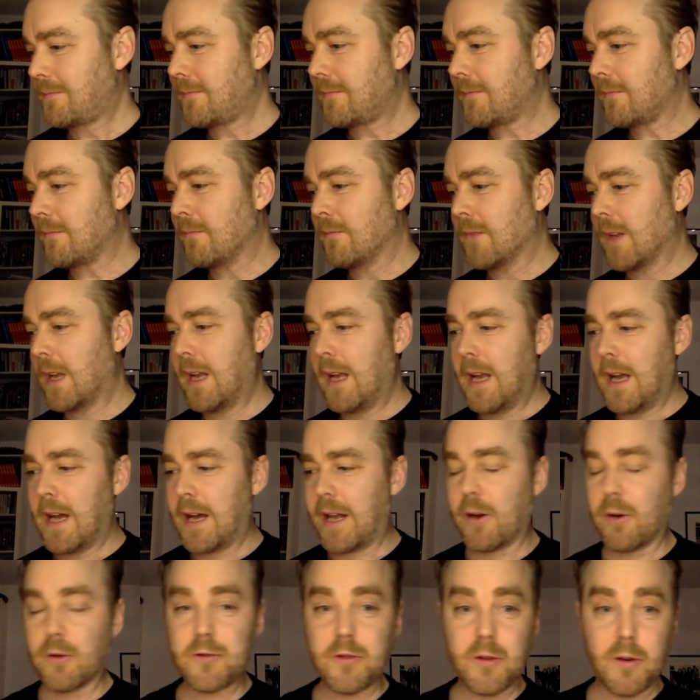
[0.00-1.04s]
And
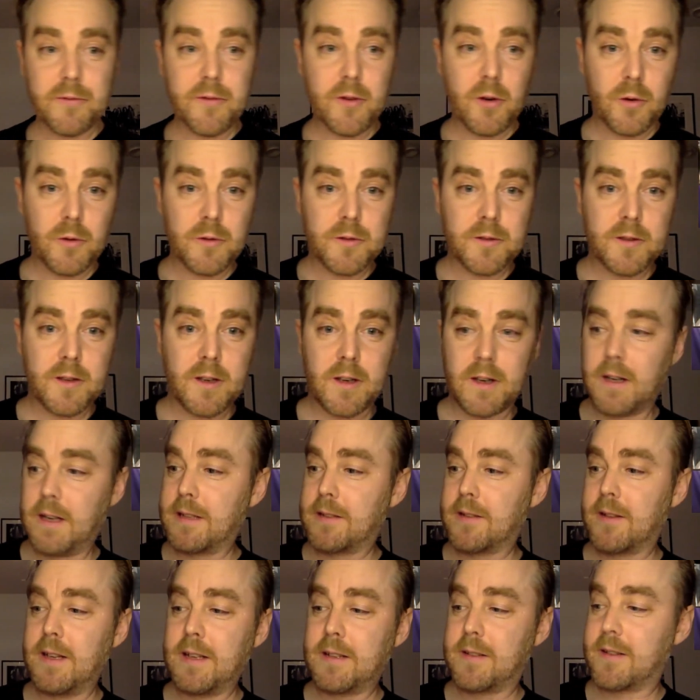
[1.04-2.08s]
also, of course,
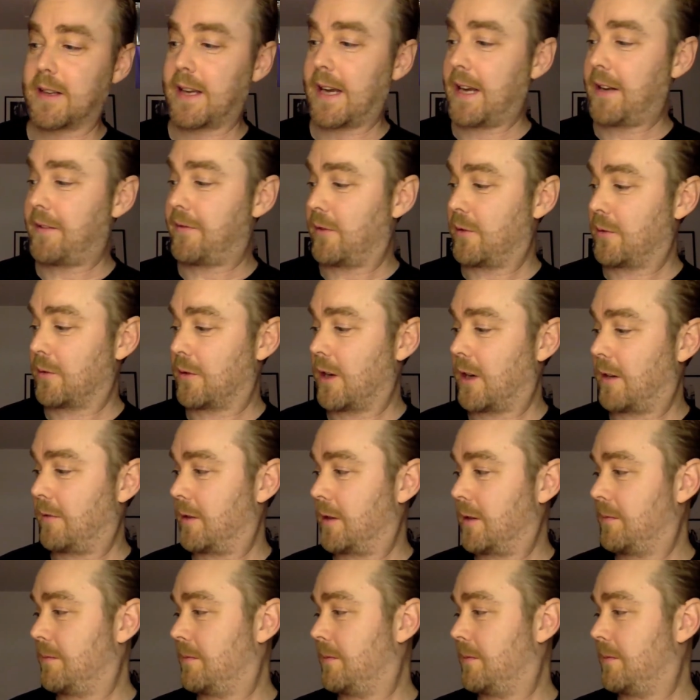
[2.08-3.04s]
it's a gatefold cover,